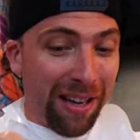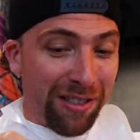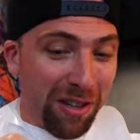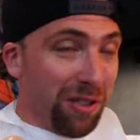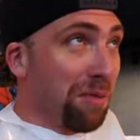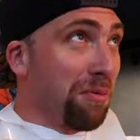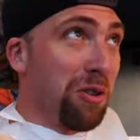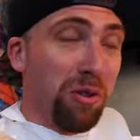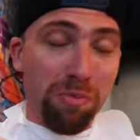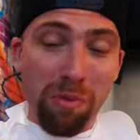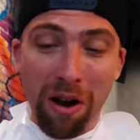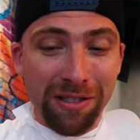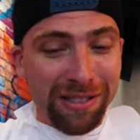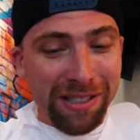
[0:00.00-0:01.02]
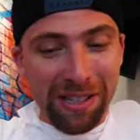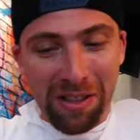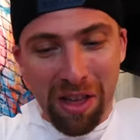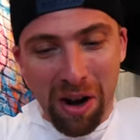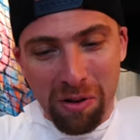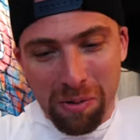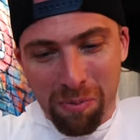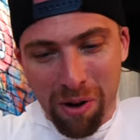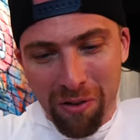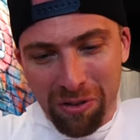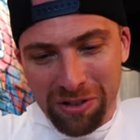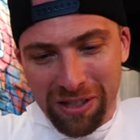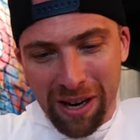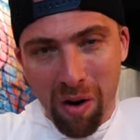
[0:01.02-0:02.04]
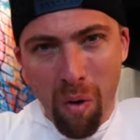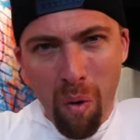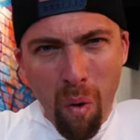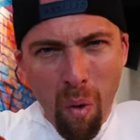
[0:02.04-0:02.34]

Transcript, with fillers: I saw some huge prawns in there. I thought it was a prawn for a second.